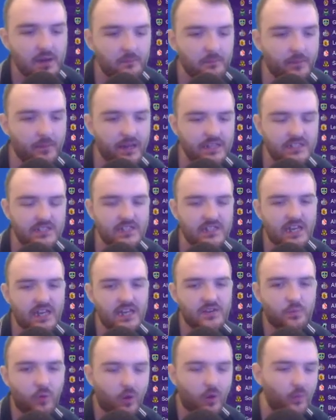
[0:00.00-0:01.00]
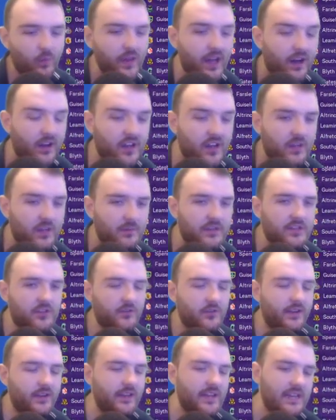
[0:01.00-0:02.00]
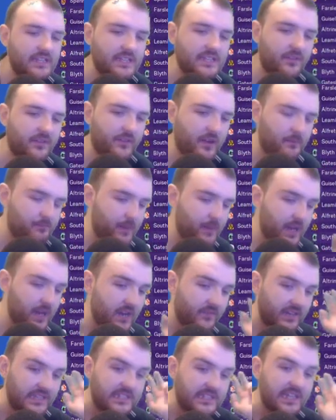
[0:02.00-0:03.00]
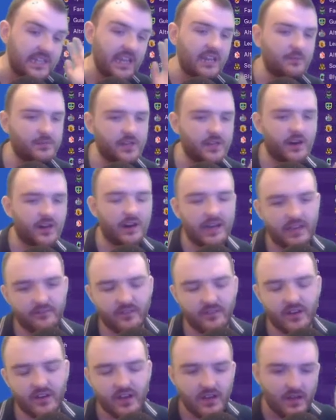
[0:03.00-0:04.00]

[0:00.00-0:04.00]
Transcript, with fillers: but instead what we are going to be doing is having a bit of a deep dive,